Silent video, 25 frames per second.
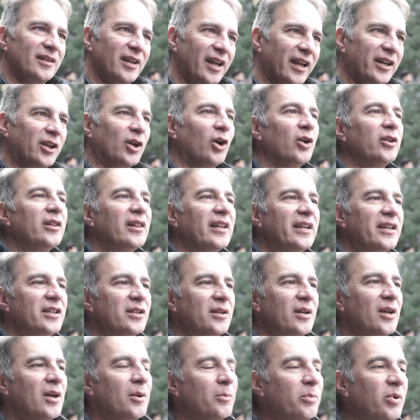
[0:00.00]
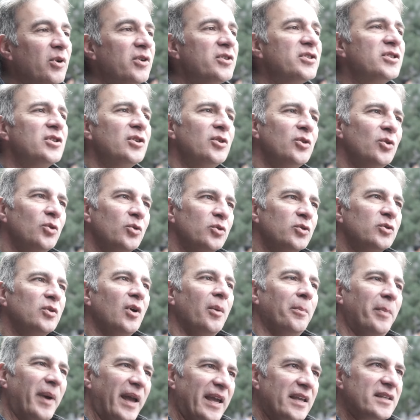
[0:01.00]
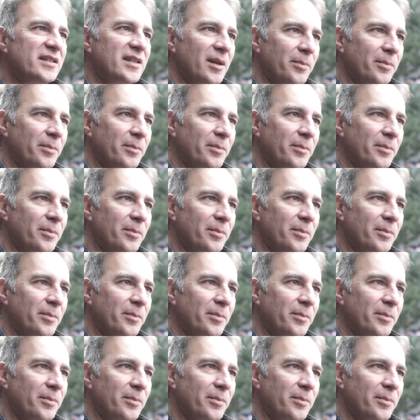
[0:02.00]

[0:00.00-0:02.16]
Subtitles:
a godly person who obeys